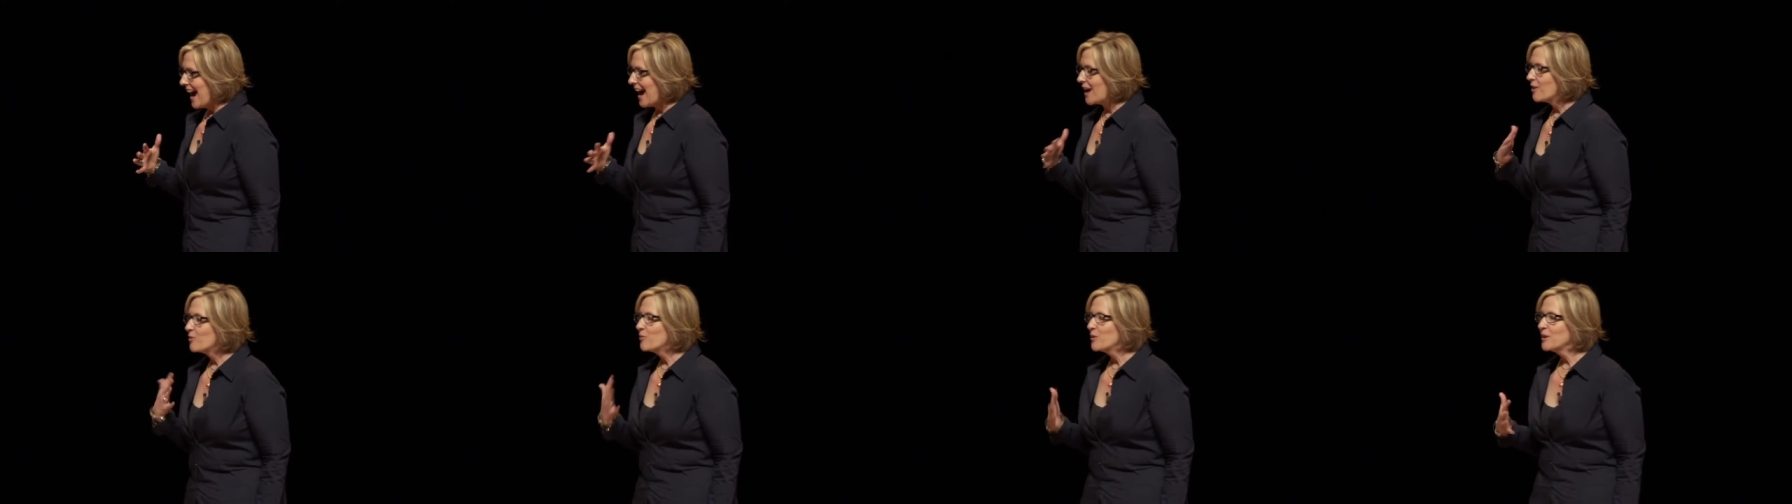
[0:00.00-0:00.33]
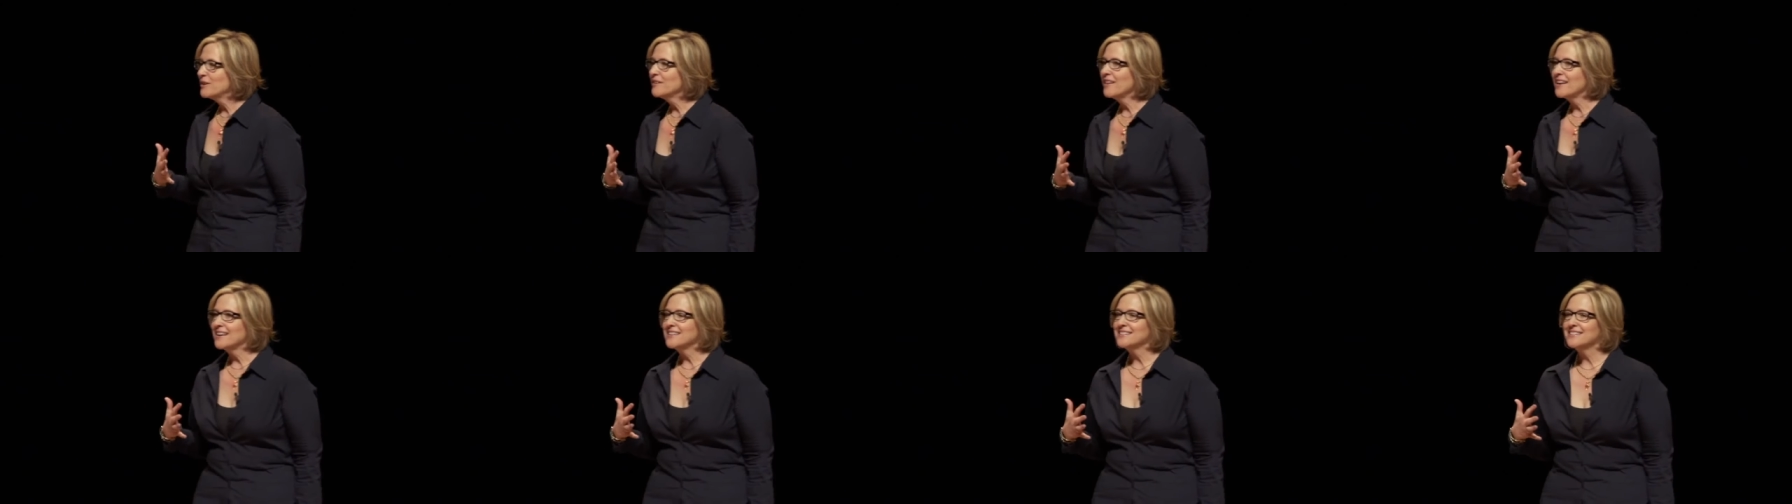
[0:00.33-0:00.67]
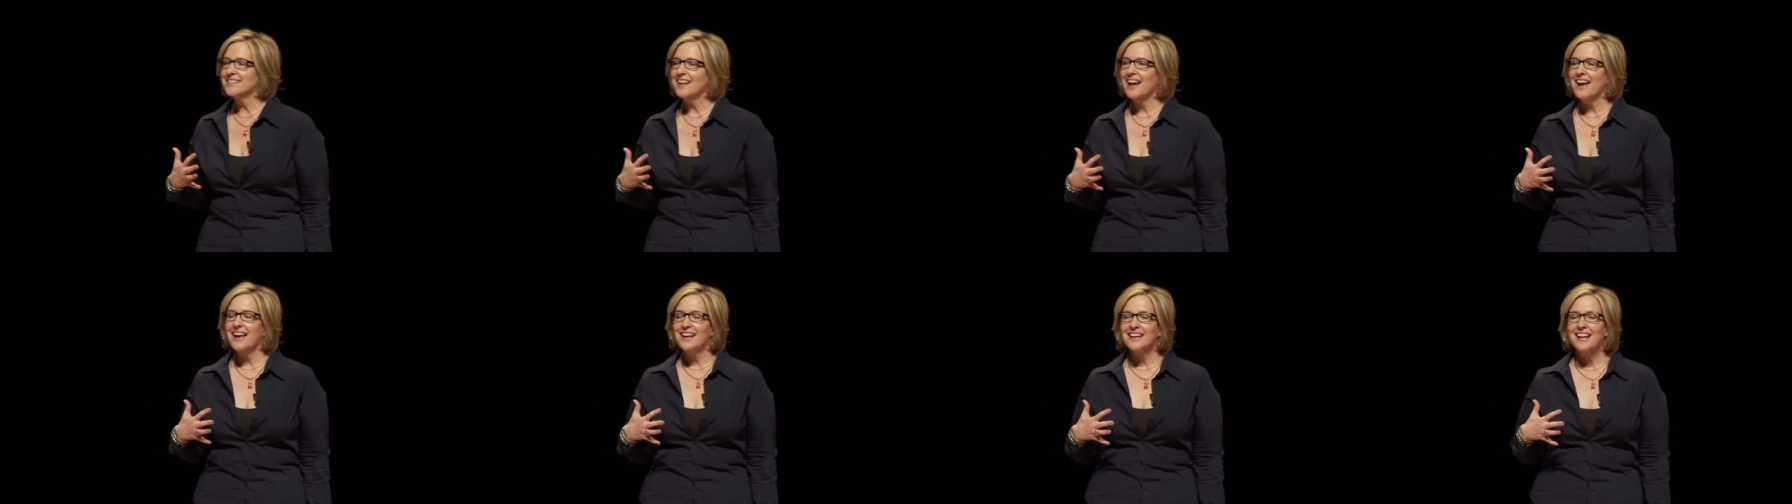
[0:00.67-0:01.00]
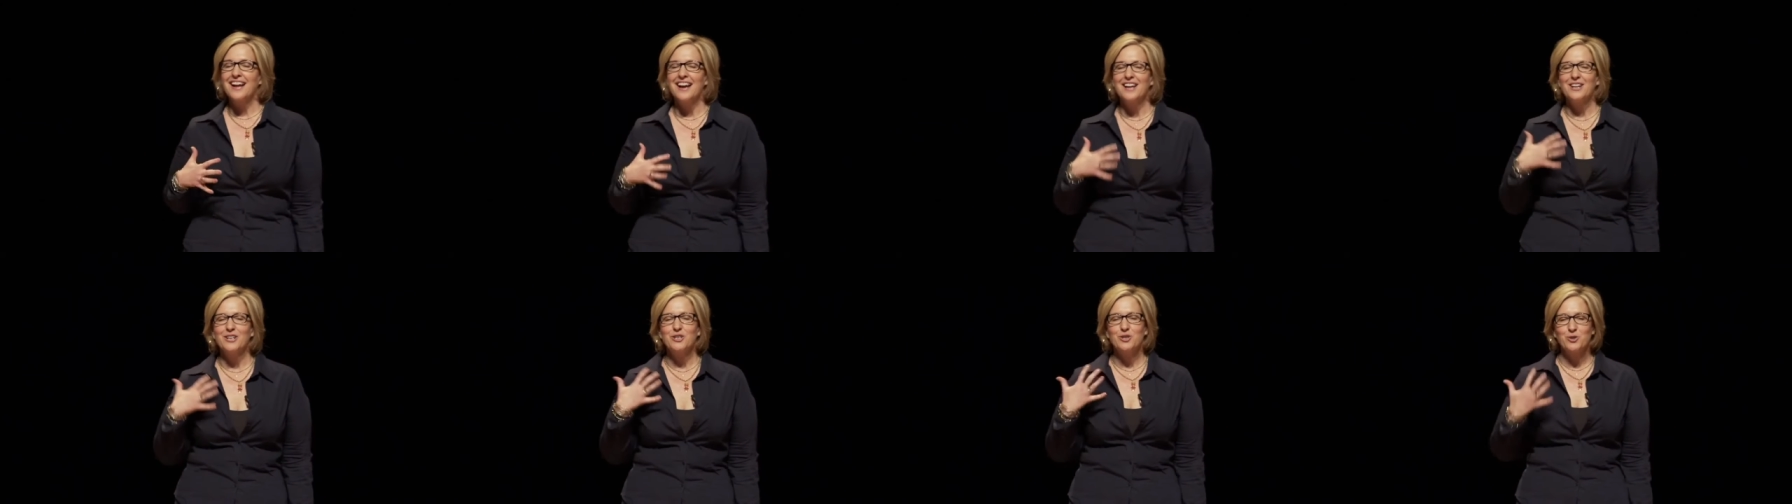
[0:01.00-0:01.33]
I realized that I
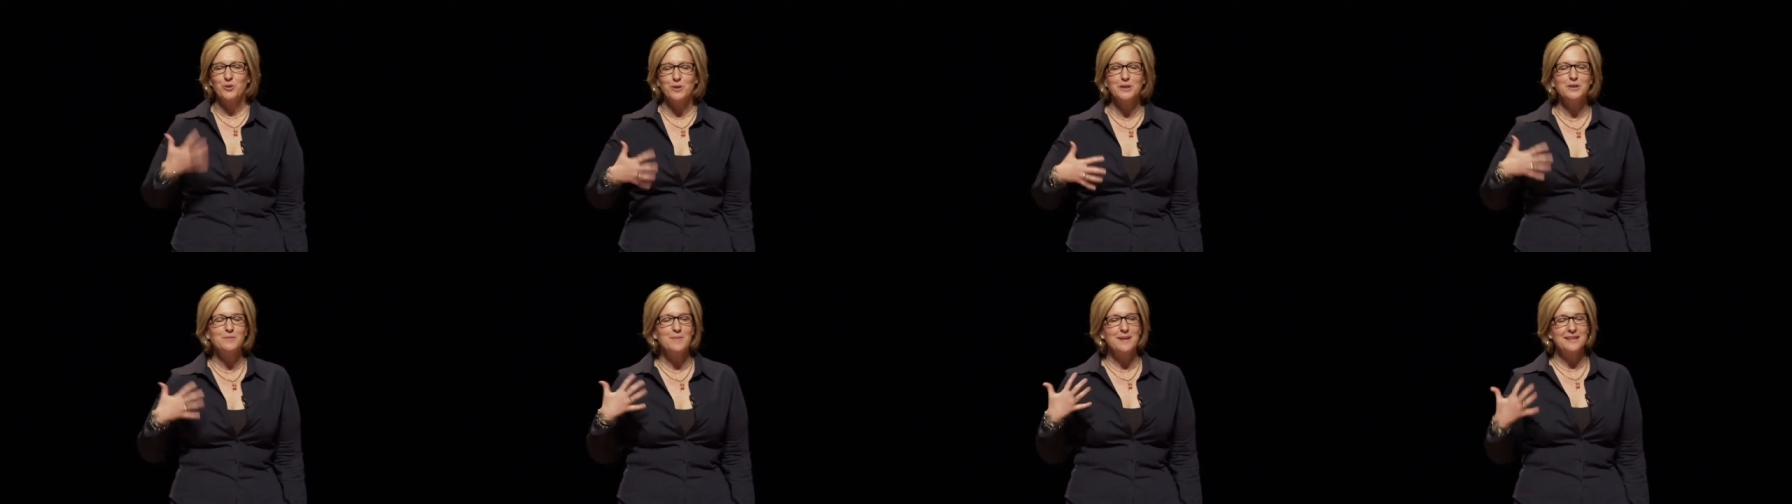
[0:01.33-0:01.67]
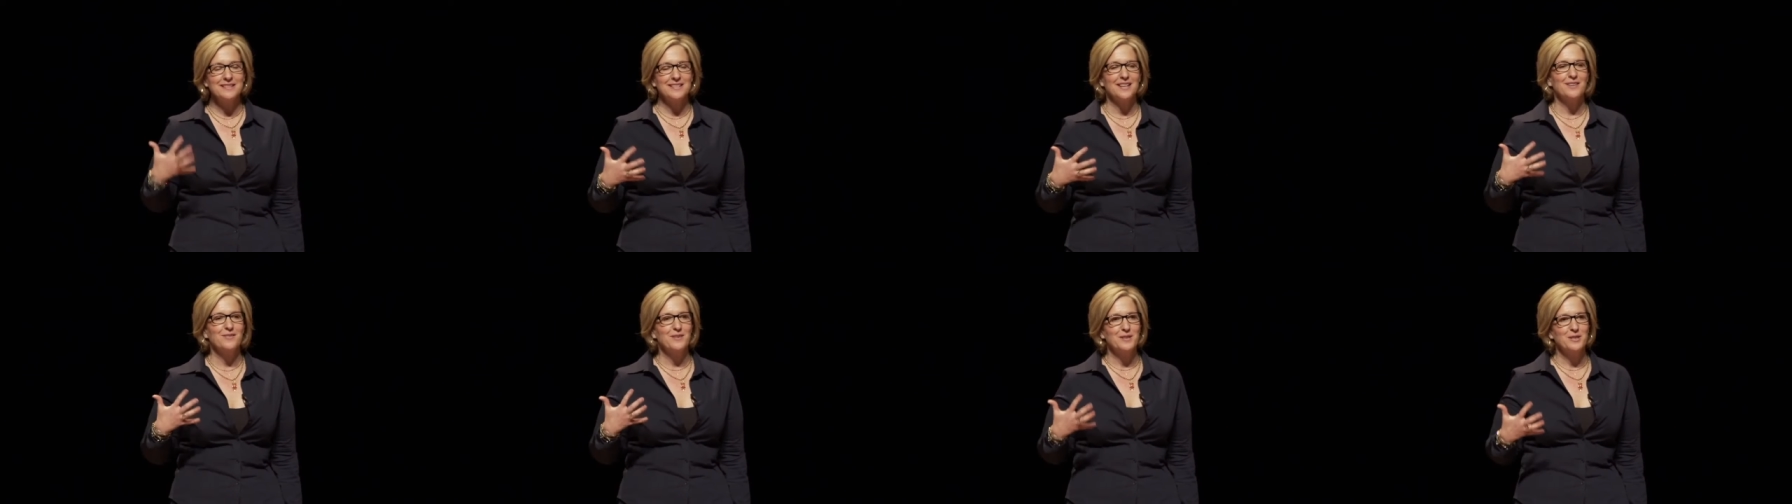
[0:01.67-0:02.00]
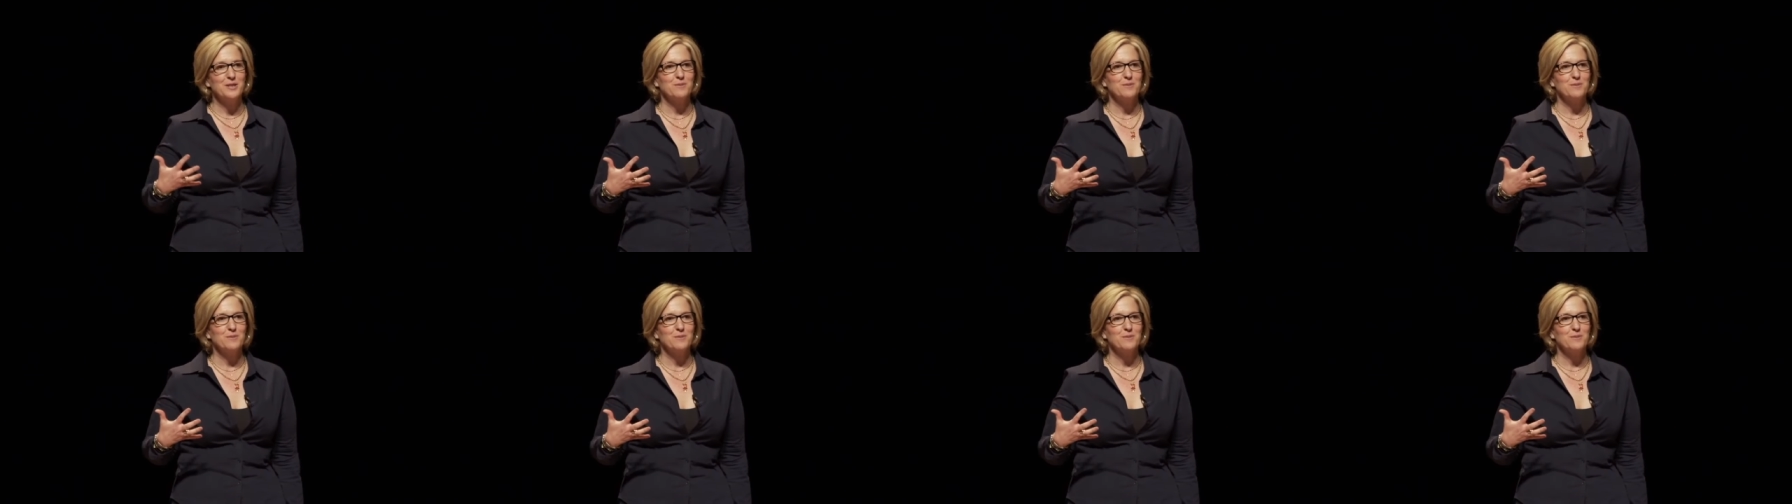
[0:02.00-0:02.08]
had kind of tricked myself